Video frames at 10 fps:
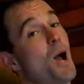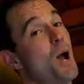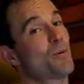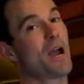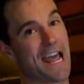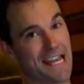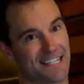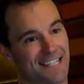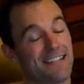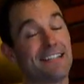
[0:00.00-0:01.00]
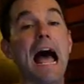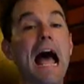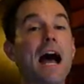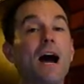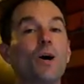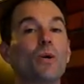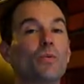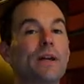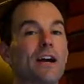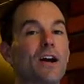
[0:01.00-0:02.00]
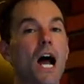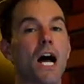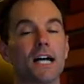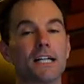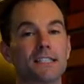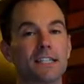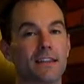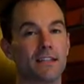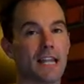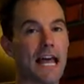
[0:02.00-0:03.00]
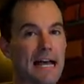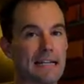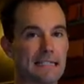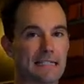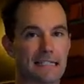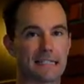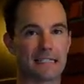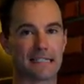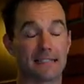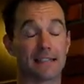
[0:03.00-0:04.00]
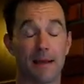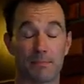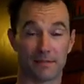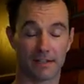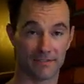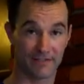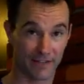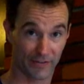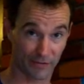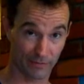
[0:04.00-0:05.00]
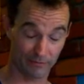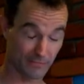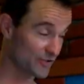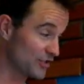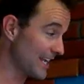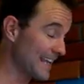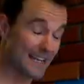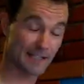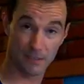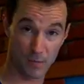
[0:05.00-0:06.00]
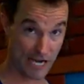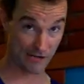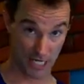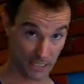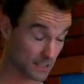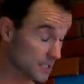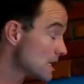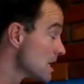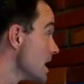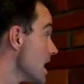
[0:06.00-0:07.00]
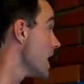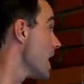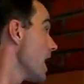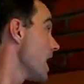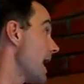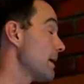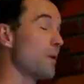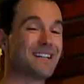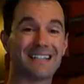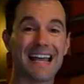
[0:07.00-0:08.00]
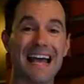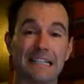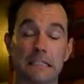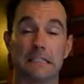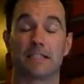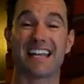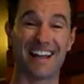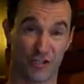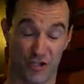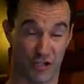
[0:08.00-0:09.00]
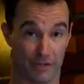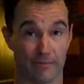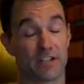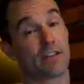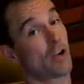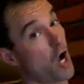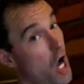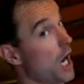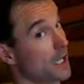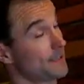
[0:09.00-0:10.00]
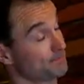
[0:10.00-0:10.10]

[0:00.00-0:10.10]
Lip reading: All right, now we are on the last step of this gigantic project. I wanted to add a little texture to the caulk.